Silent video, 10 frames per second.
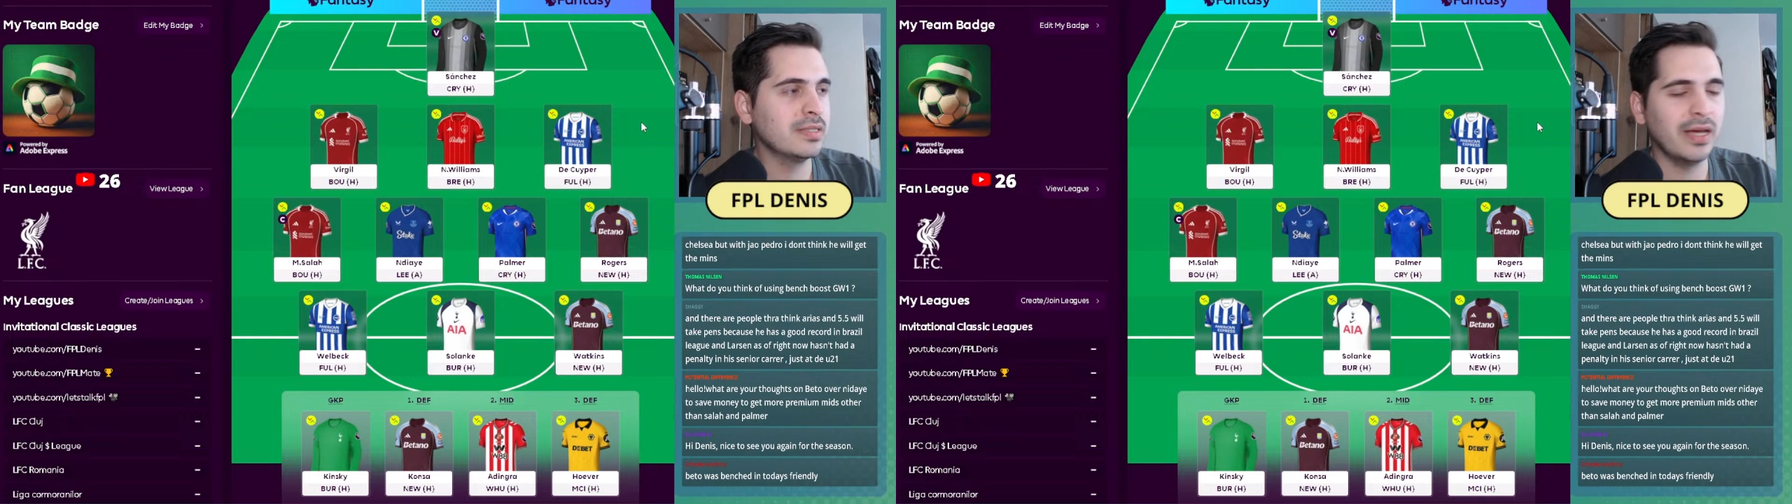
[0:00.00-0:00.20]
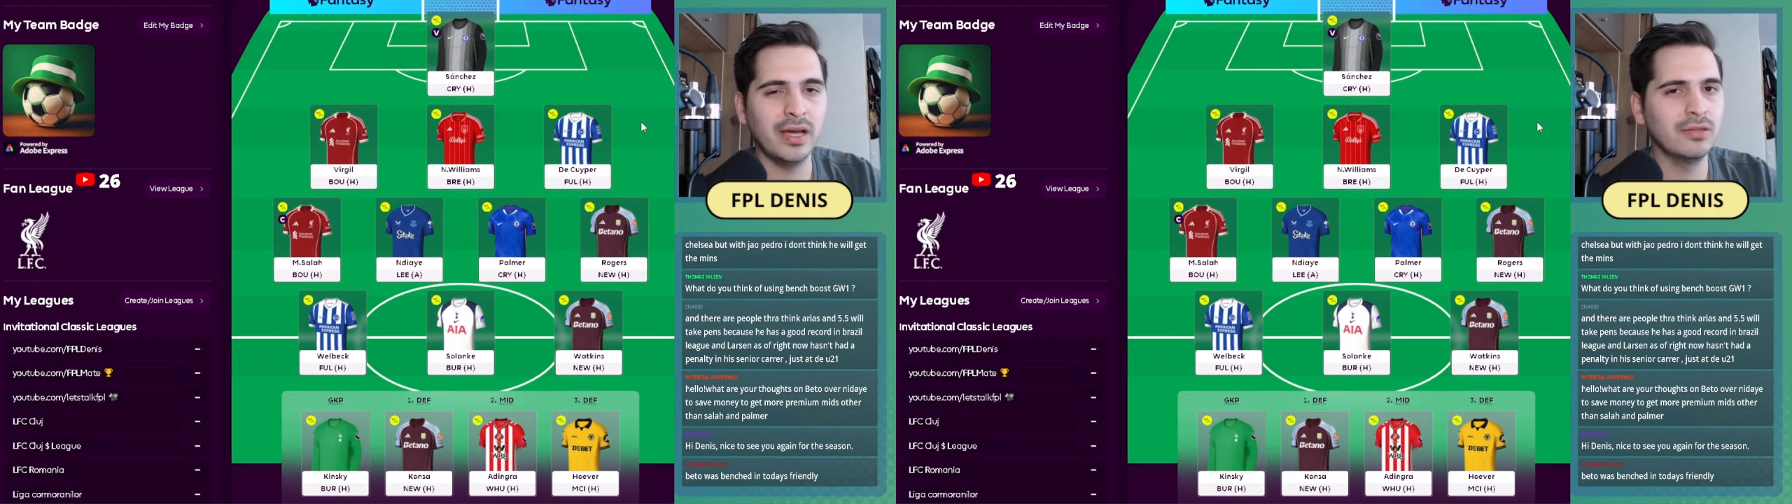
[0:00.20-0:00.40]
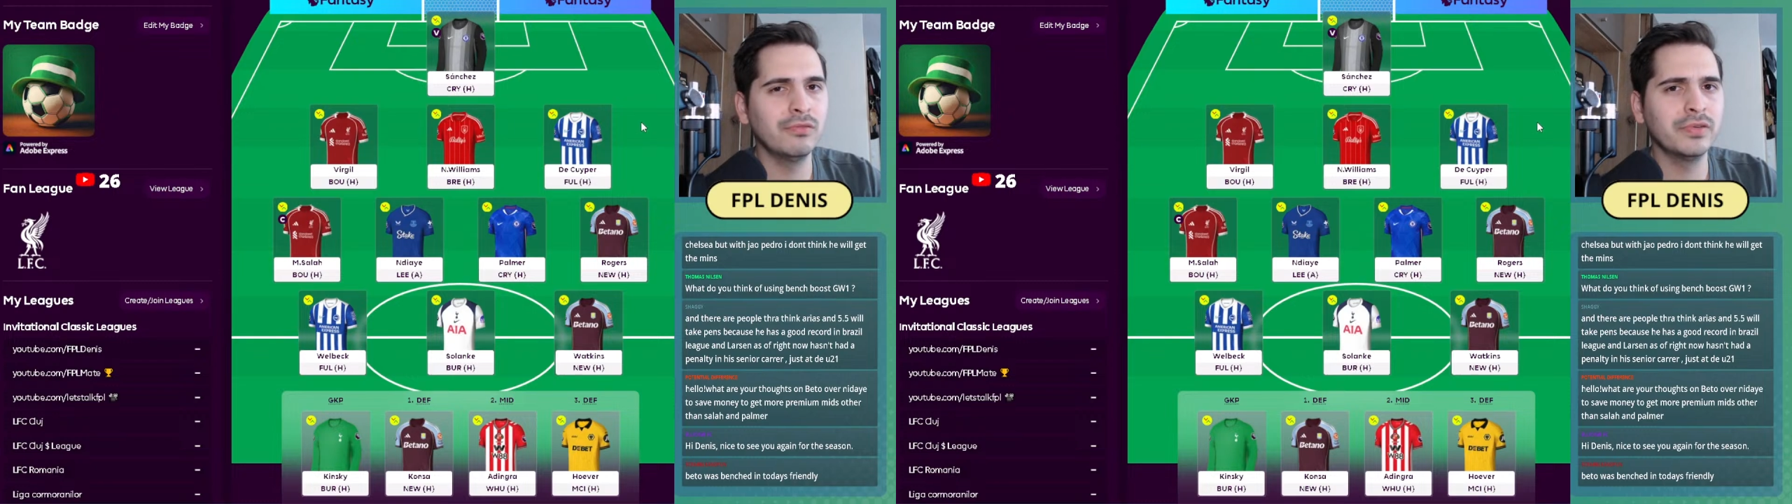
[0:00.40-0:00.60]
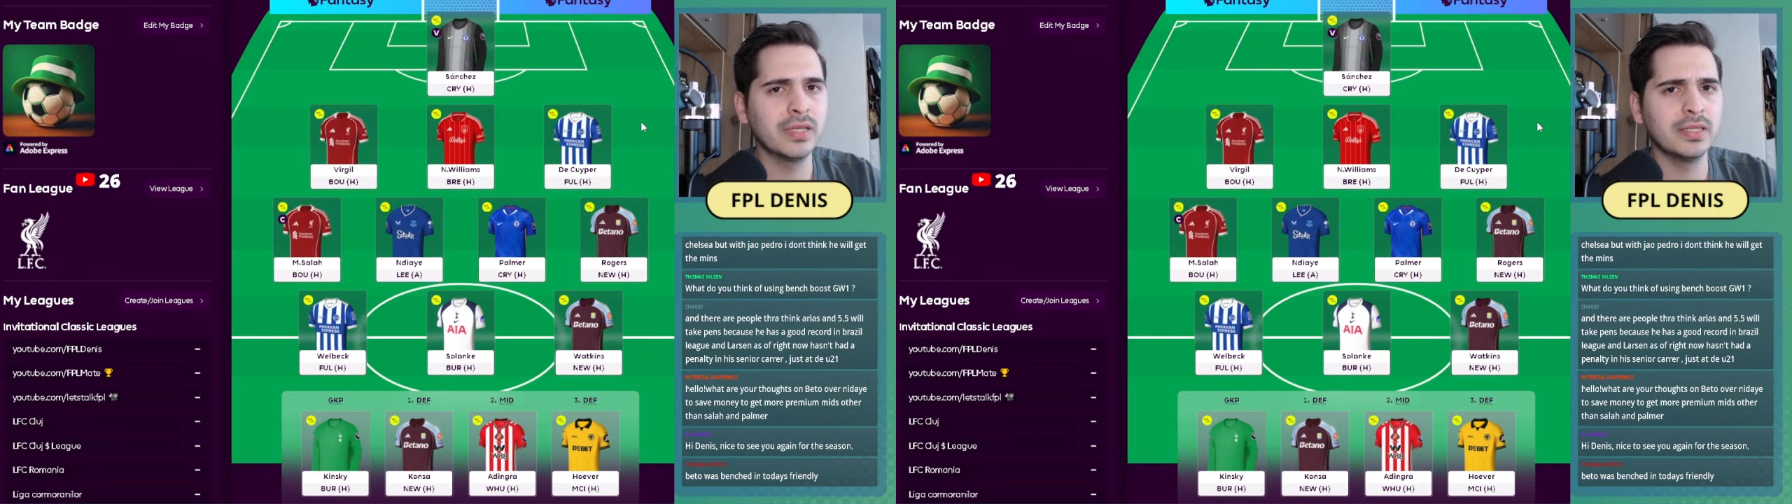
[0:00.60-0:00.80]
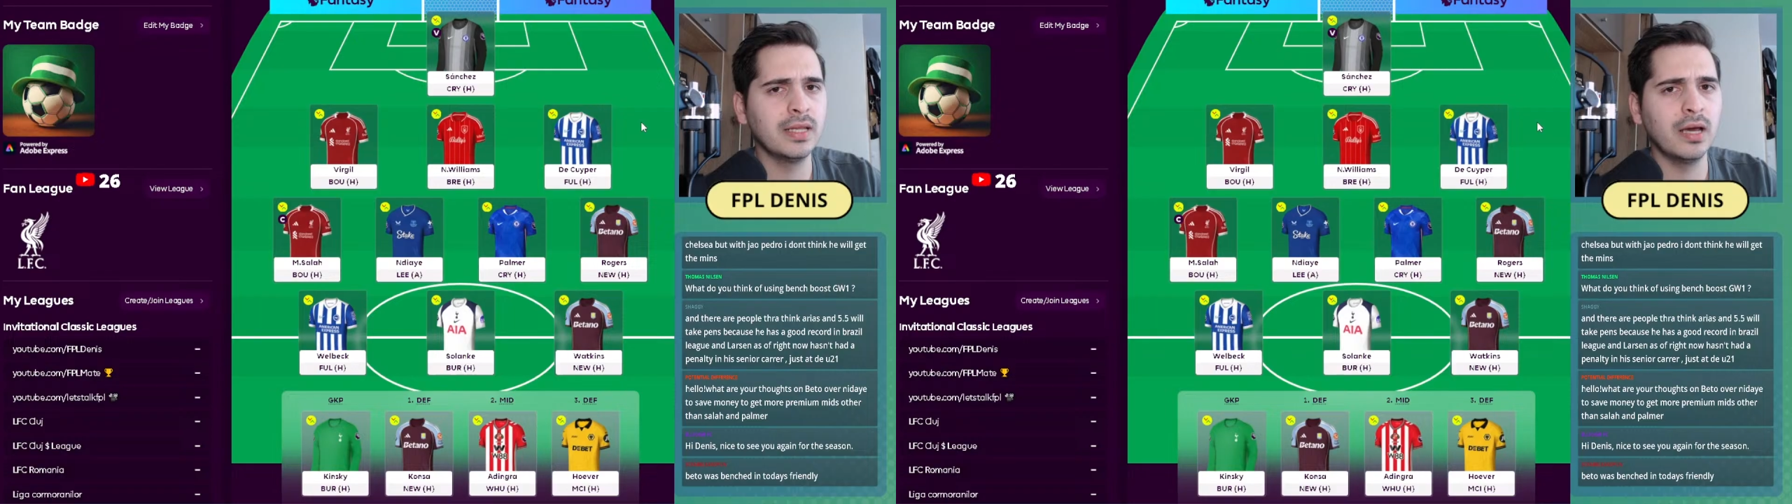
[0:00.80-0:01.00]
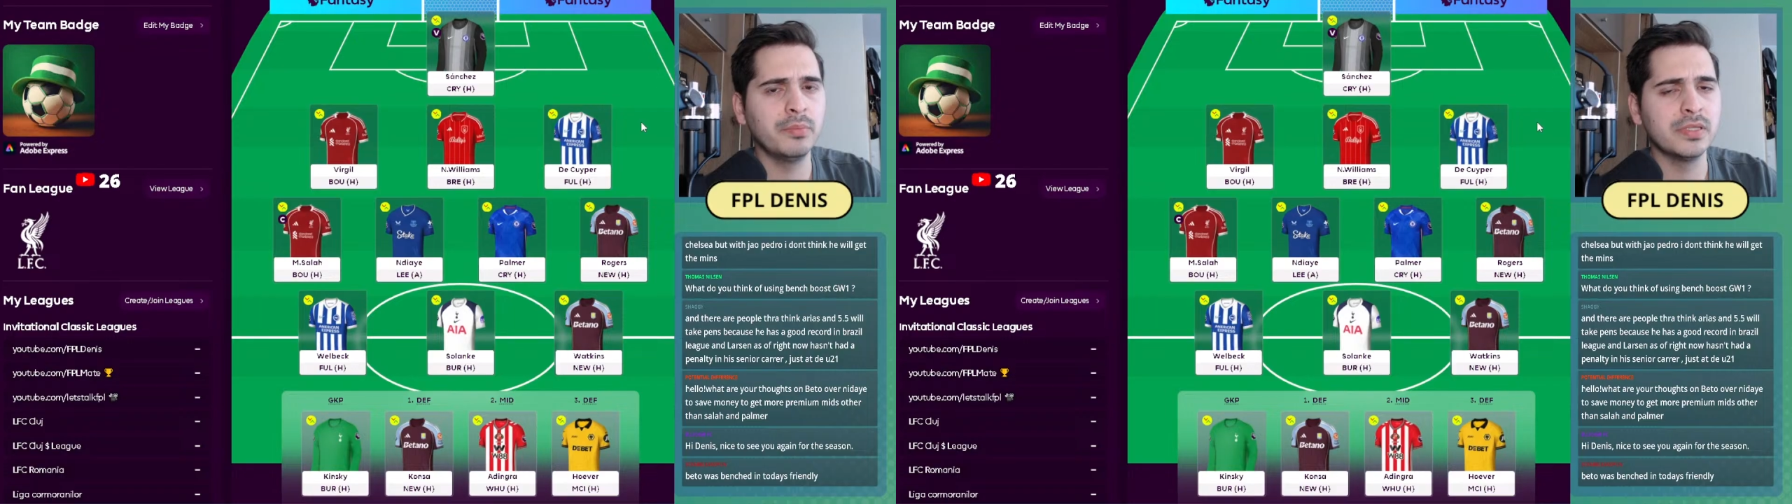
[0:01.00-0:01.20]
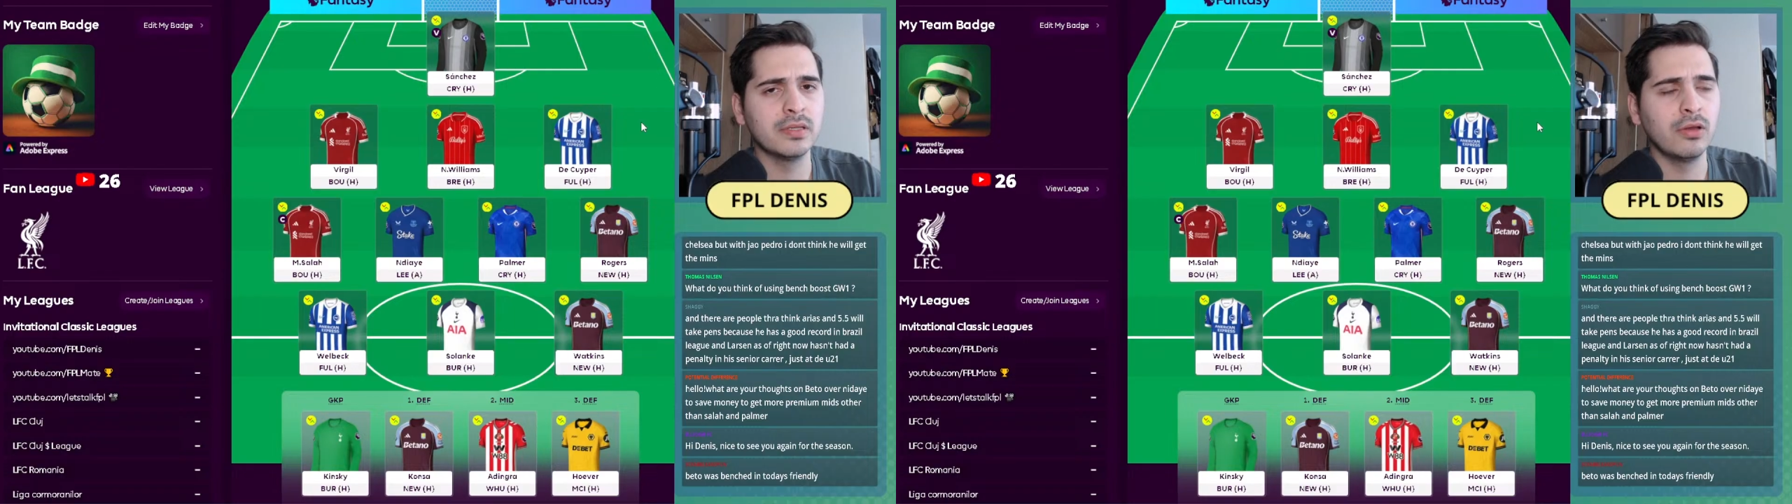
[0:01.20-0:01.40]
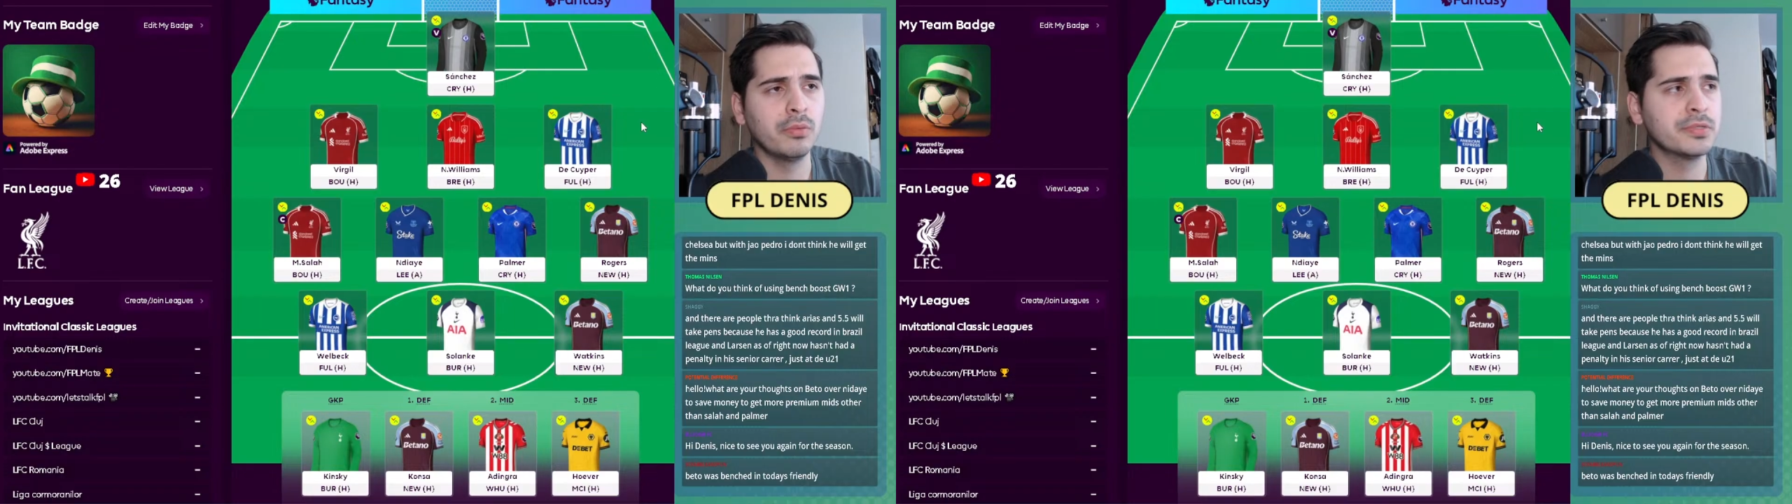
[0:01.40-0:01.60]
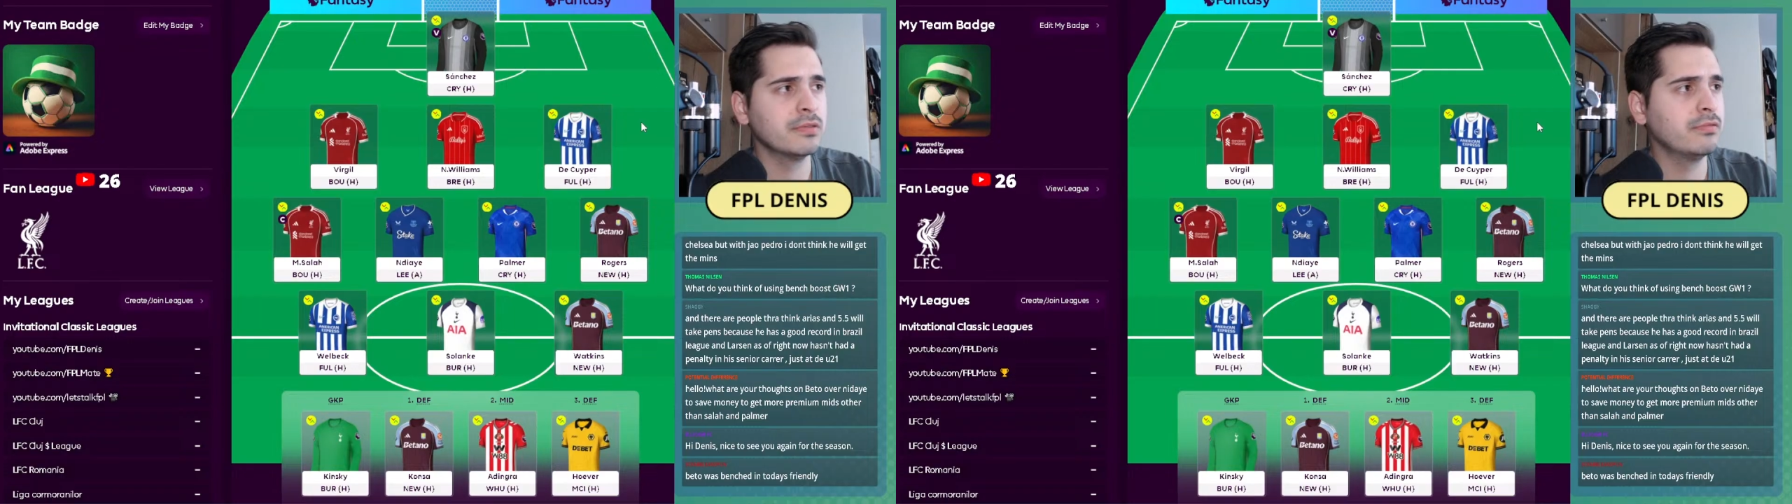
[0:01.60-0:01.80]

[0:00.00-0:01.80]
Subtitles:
Yeah, I don't think that Delap is an option